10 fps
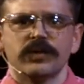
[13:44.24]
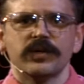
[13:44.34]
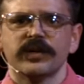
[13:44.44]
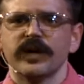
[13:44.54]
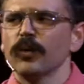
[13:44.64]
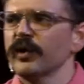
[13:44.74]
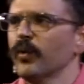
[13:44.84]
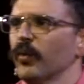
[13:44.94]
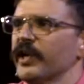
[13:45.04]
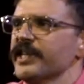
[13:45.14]
Okay, what,
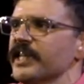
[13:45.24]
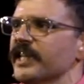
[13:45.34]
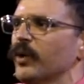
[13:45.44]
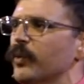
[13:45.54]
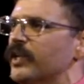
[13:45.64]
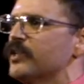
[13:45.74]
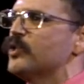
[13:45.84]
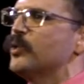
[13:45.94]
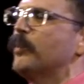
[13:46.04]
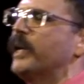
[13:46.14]
what is it that we can
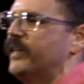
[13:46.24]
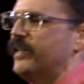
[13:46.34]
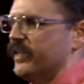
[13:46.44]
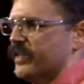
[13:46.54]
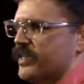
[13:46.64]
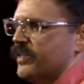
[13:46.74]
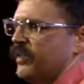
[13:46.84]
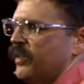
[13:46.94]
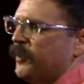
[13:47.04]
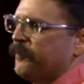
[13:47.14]
do about this?
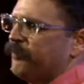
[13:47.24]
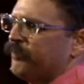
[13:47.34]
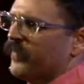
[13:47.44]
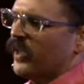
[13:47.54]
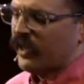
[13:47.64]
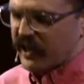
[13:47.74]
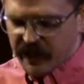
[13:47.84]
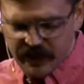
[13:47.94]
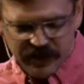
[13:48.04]
You know, I,